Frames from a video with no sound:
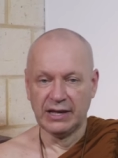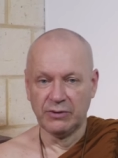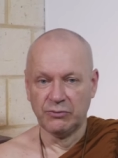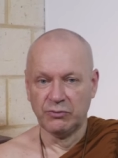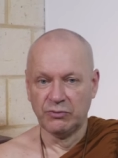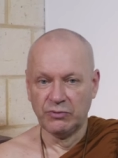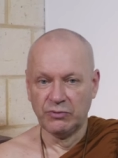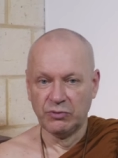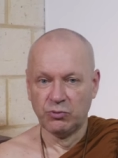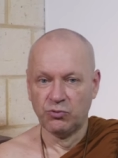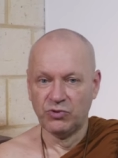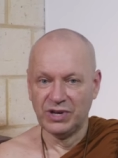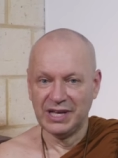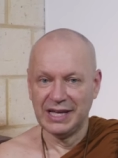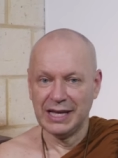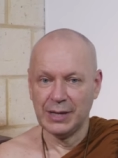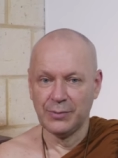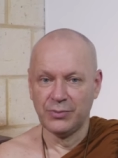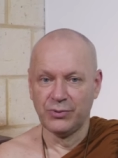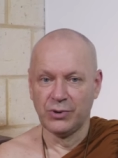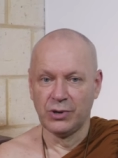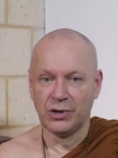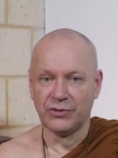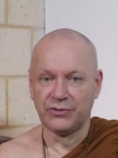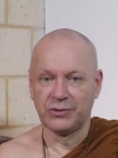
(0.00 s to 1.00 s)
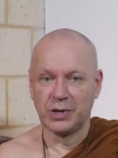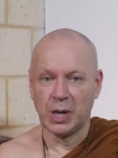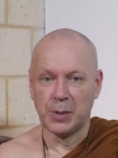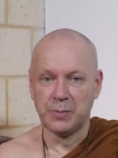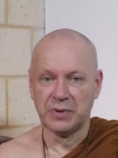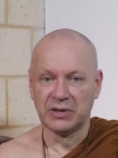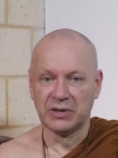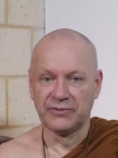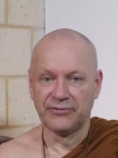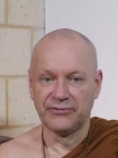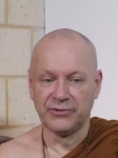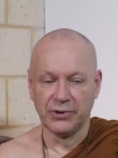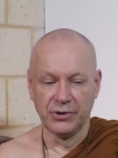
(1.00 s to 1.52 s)
rebirth
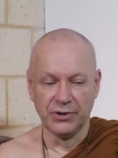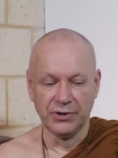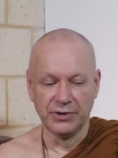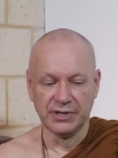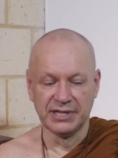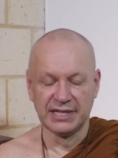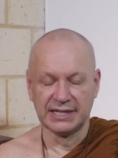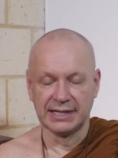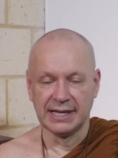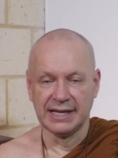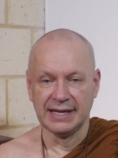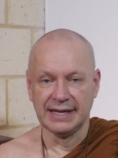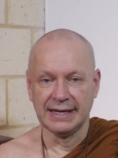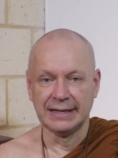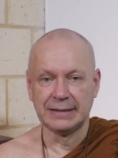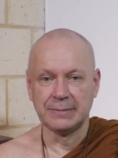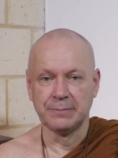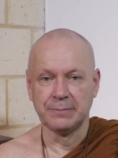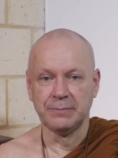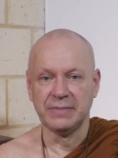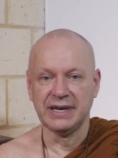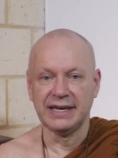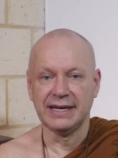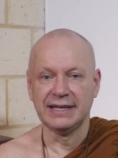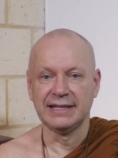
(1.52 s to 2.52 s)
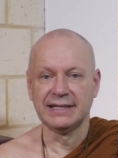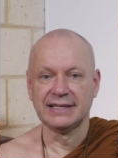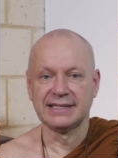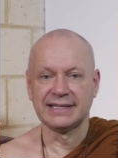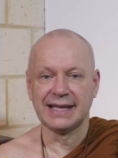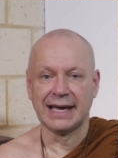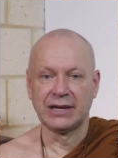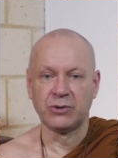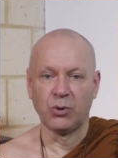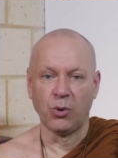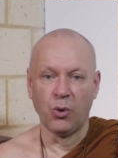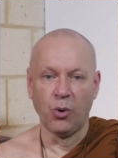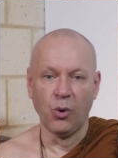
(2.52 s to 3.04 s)
coming first, it means
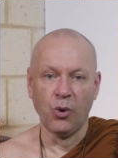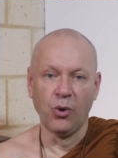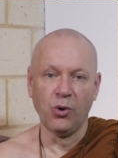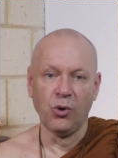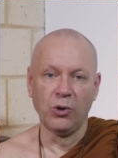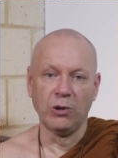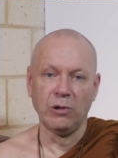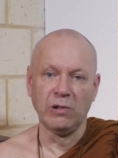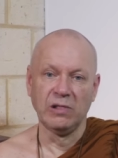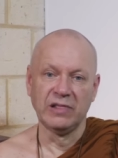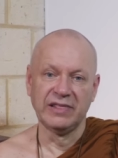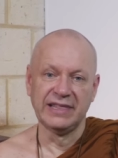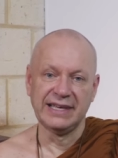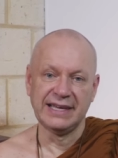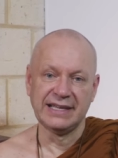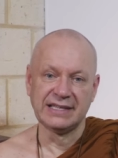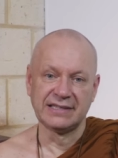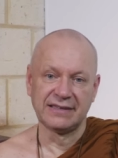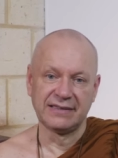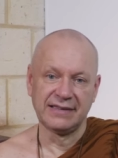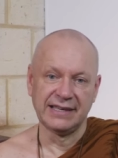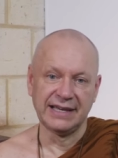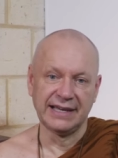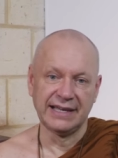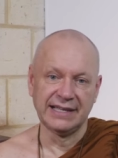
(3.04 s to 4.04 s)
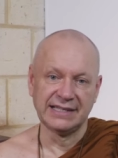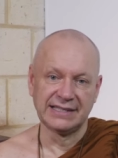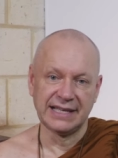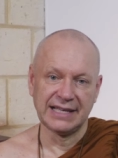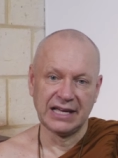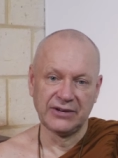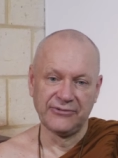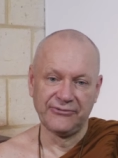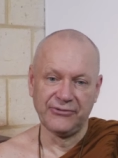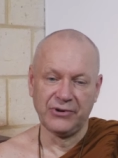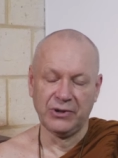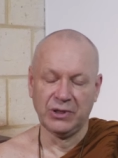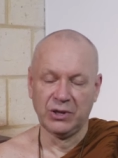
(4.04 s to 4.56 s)
that all these things that
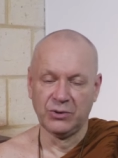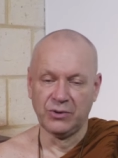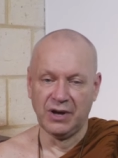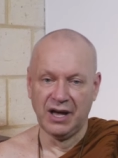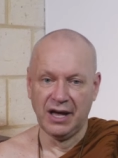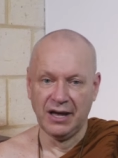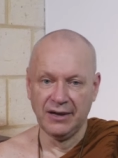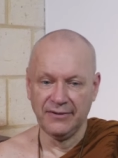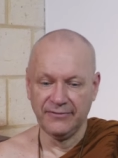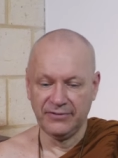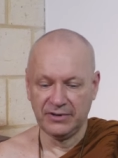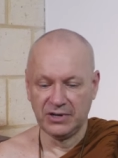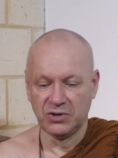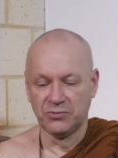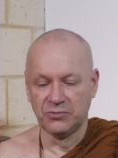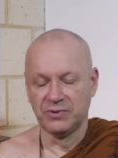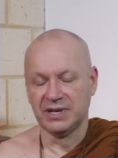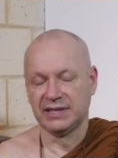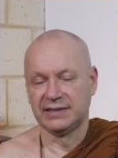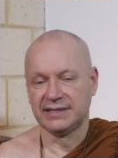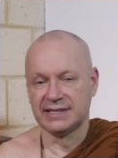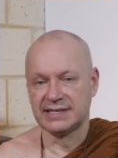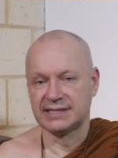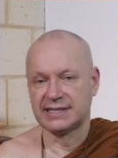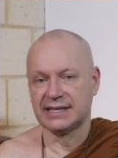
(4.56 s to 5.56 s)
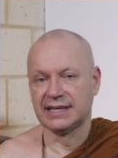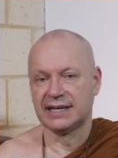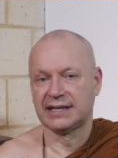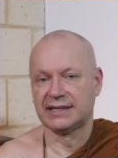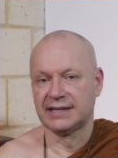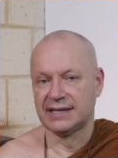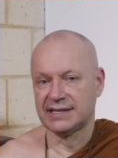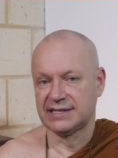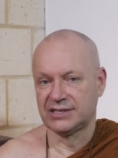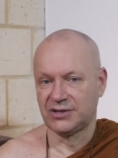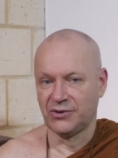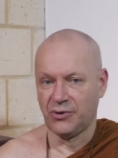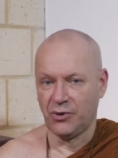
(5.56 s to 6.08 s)
follow after it, the
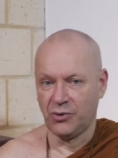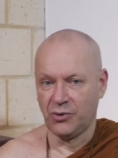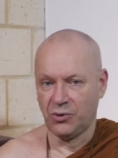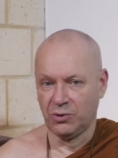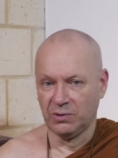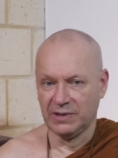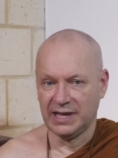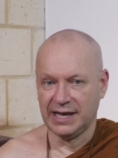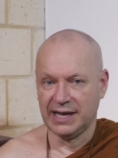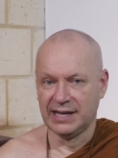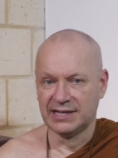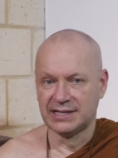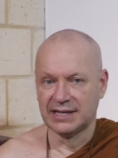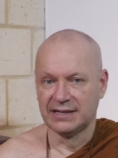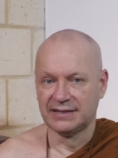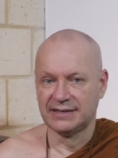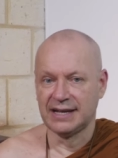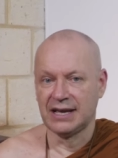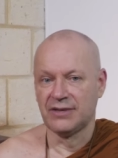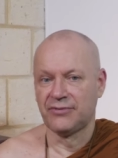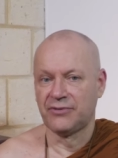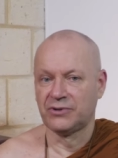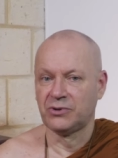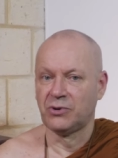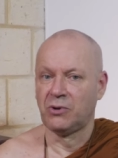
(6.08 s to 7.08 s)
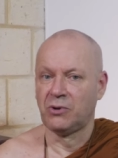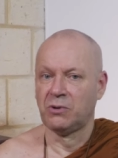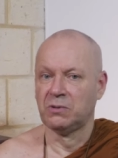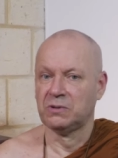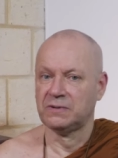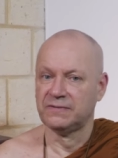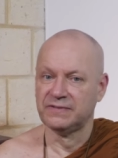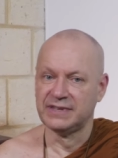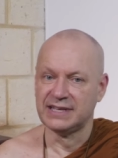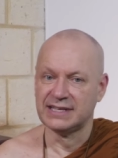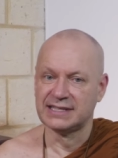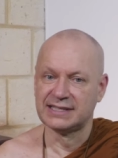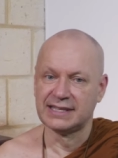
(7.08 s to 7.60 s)
sickness, the old age and death and all
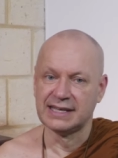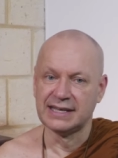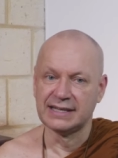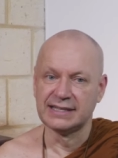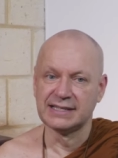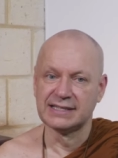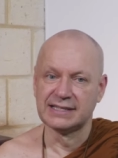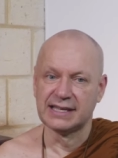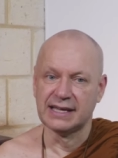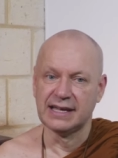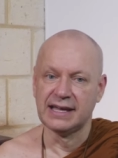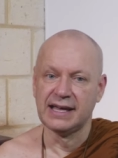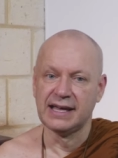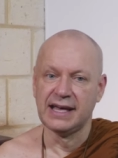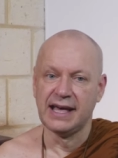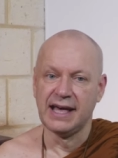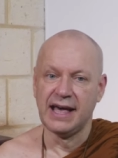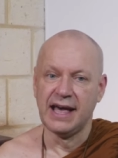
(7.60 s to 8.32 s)
of these things, uh,